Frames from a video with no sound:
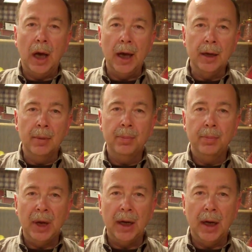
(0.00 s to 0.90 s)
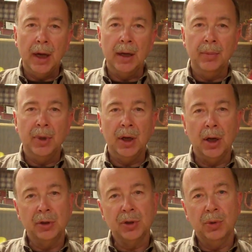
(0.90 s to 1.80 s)
item by item. And
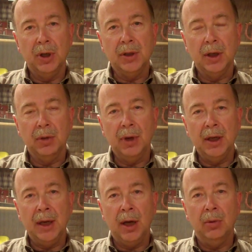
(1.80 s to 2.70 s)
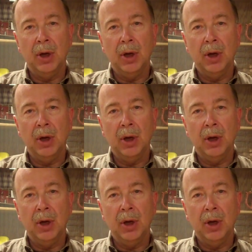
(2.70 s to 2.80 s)
I also want to tell you right now,